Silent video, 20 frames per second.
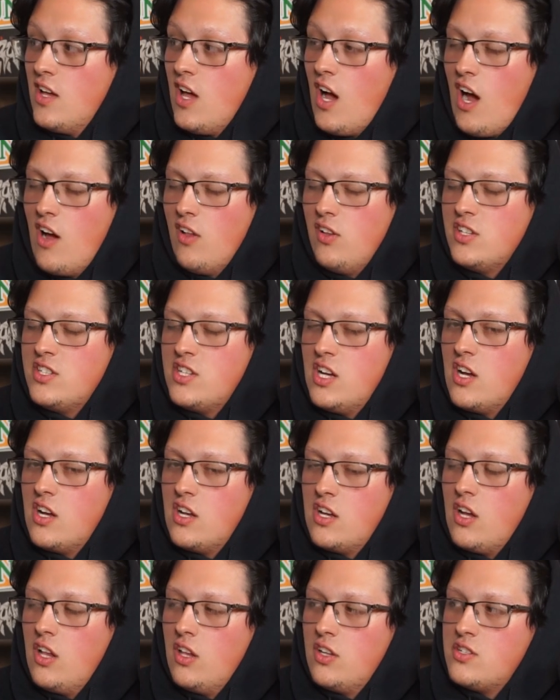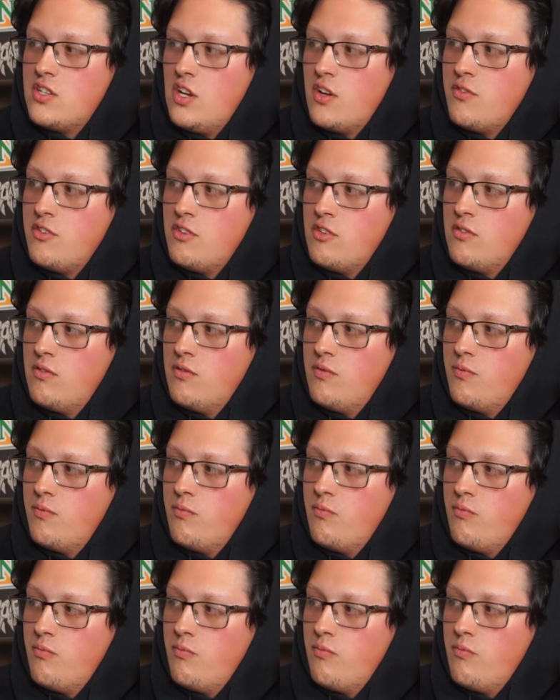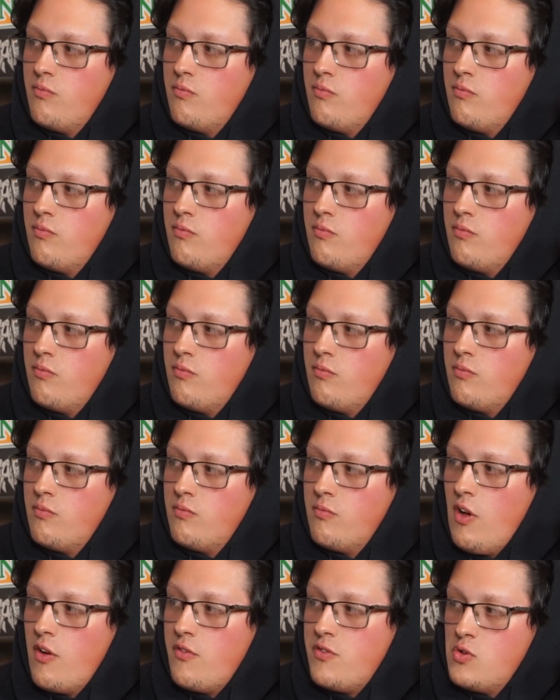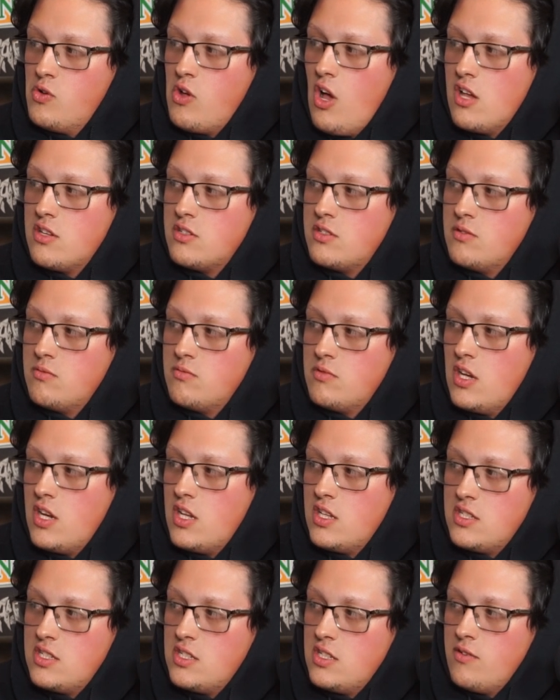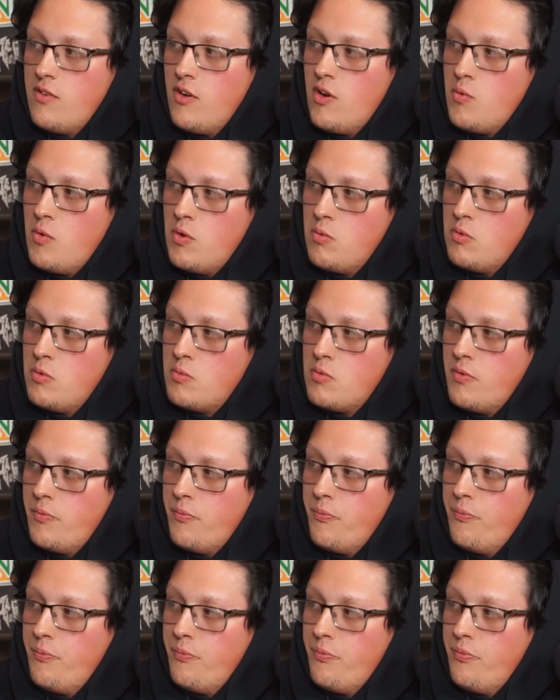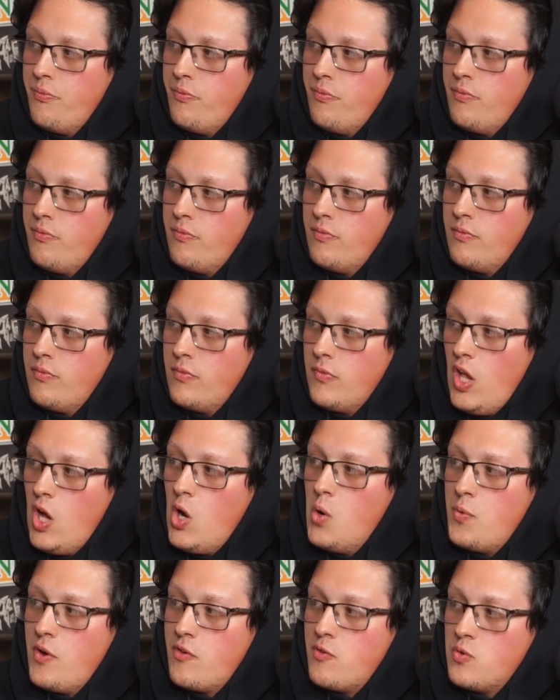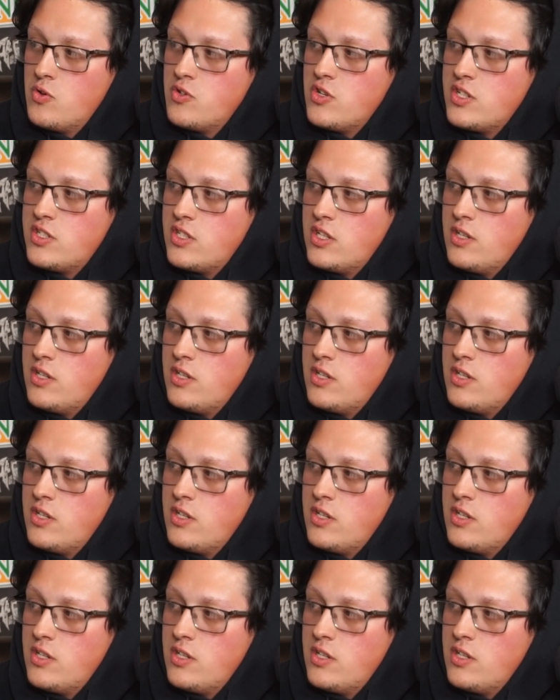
I only saw a few costumes. I didn't see very many people. I hope everyone dressed